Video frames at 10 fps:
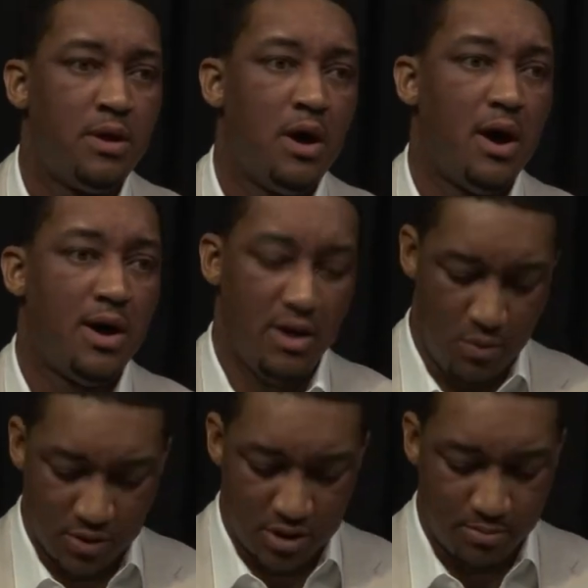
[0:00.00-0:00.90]
It
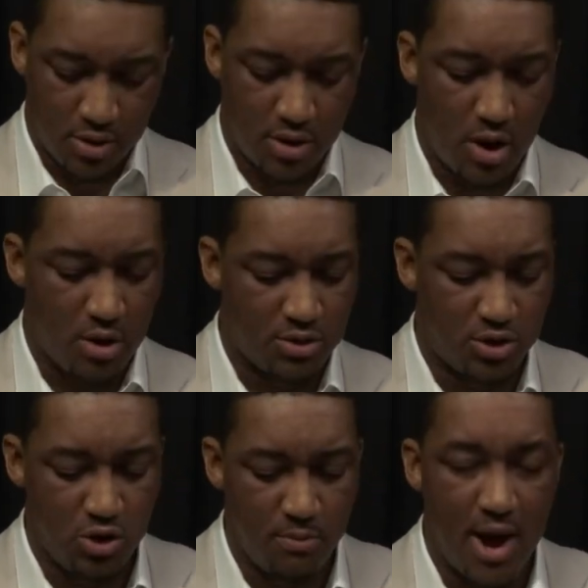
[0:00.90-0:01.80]
was a book called Do
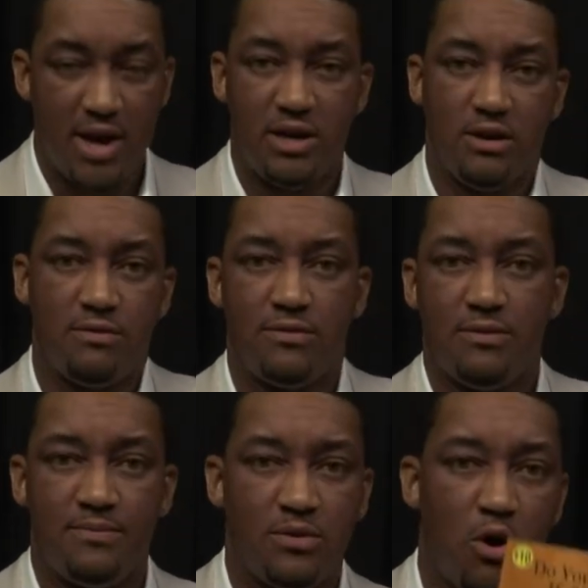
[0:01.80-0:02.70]
You Mind If?
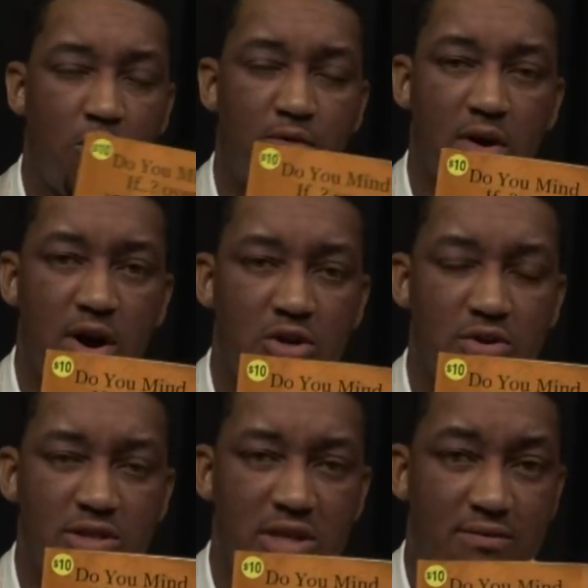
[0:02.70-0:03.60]
Over
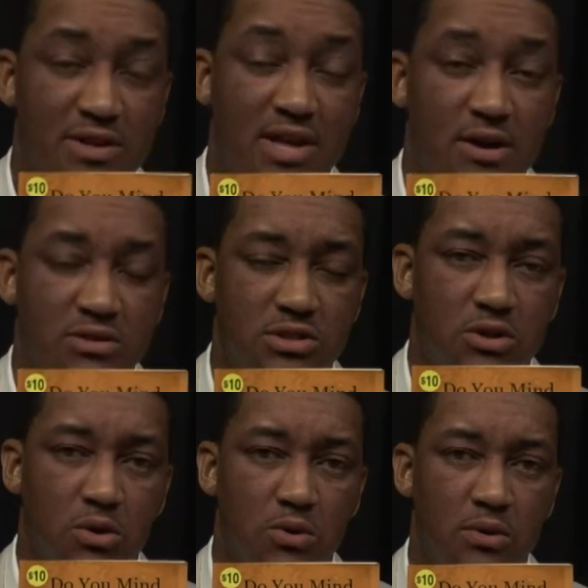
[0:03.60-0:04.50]
170,000
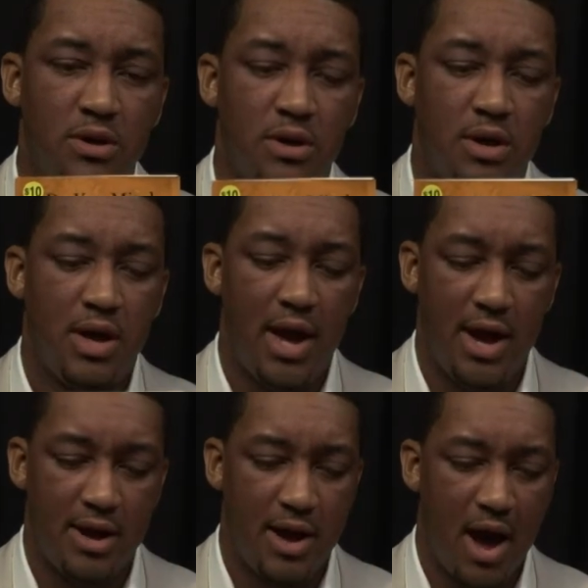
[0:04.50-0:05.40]
sold.
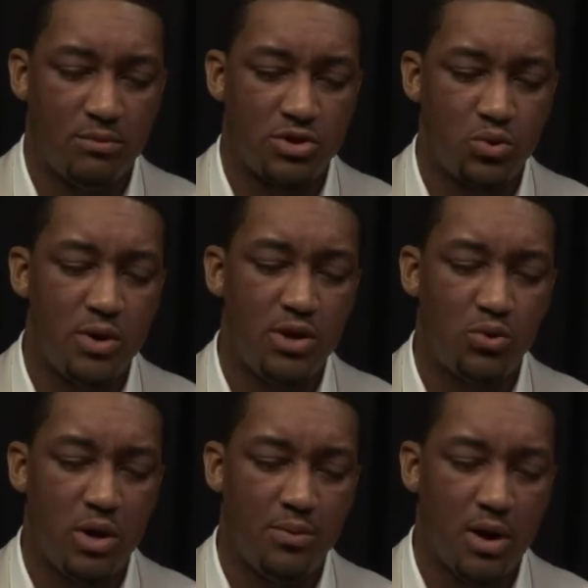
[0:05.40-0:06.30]
And I was
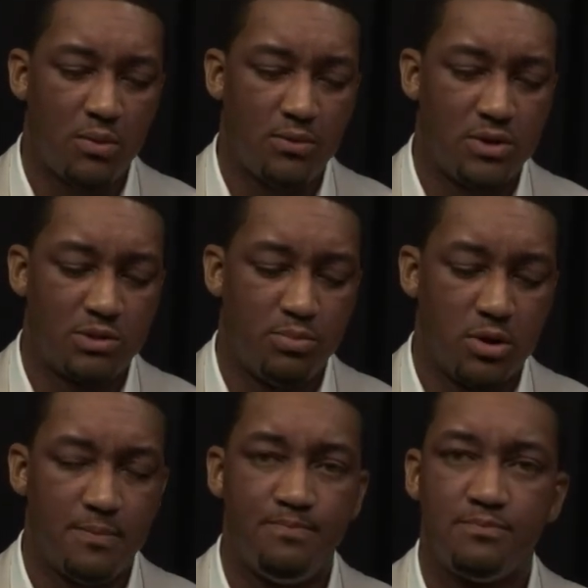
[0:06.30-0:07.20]
23 when I wrote this book.